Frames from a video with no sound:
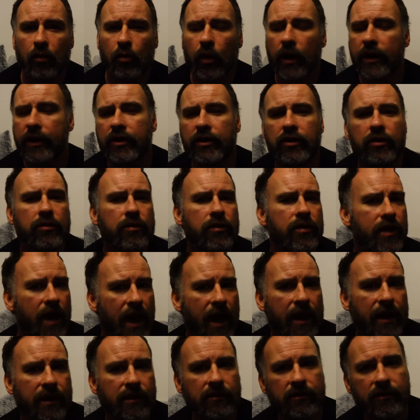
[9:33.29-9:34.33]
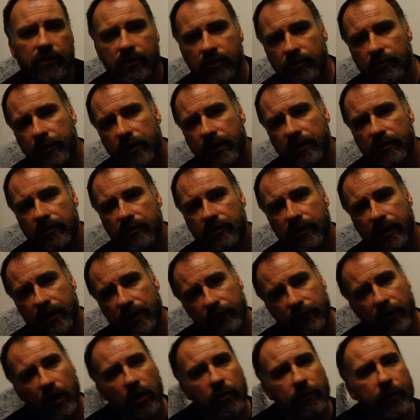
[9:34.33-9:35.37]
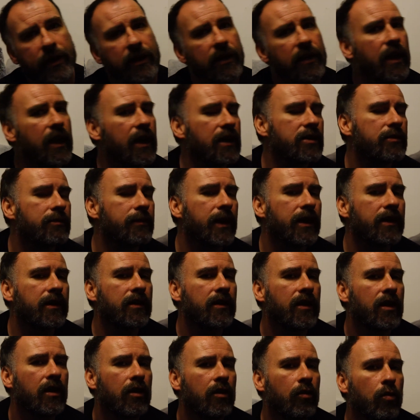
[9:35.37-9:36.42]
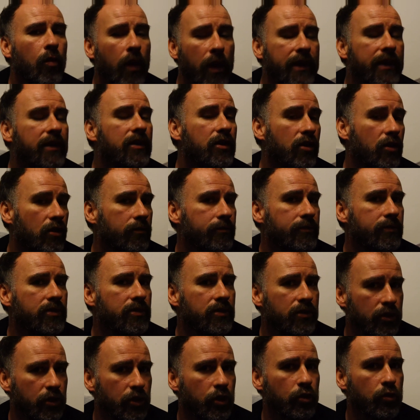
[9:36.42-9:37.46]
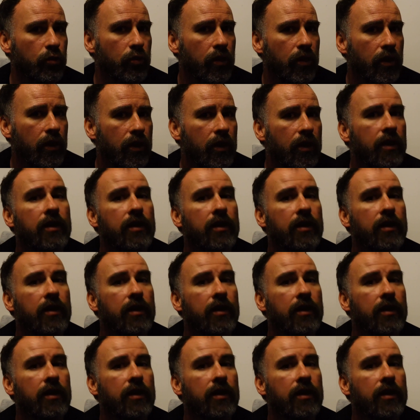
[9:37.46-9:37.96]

why do you then dismiss the environmental aspect when it comes to